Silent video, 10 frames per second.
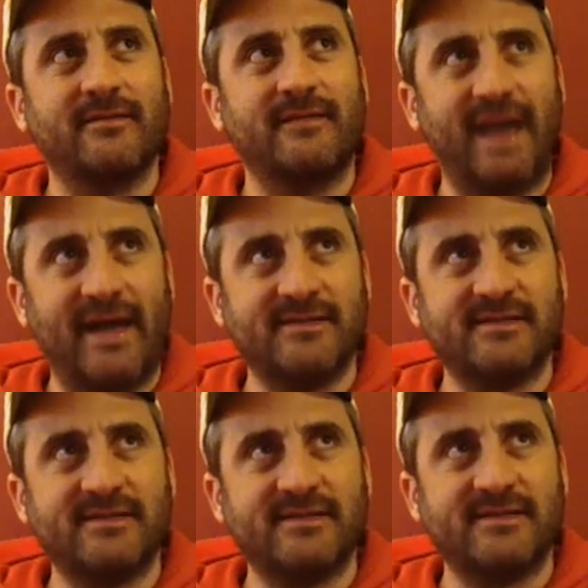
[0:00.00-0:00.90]

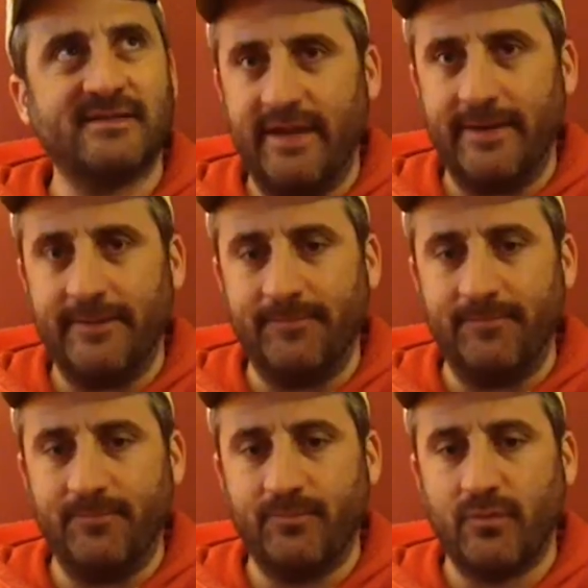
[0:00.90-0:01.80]
dads out there
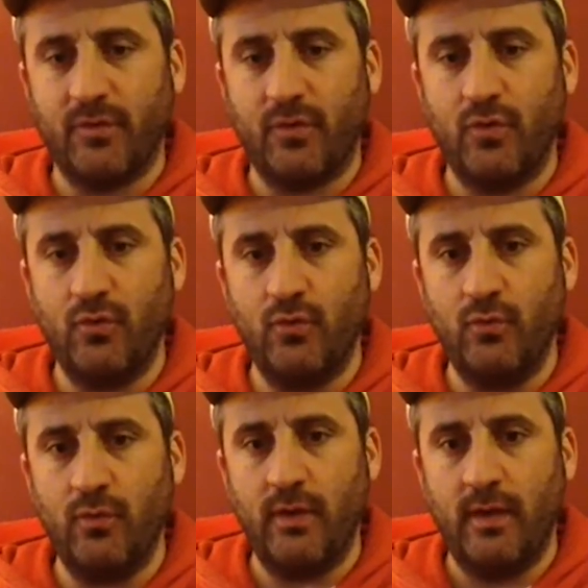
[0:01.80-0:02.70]

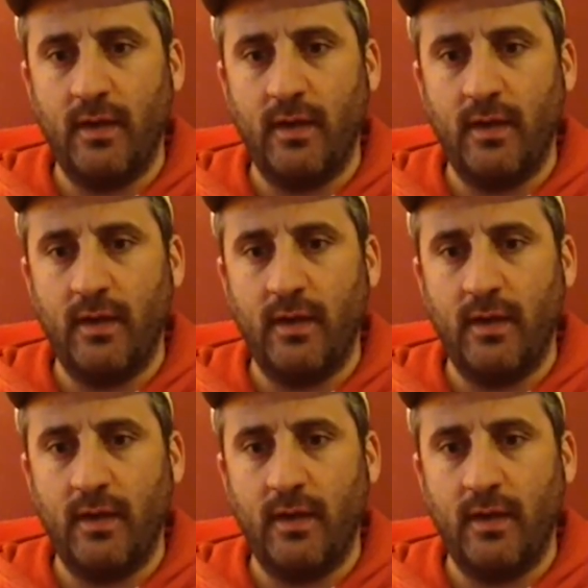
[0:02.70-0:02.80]
who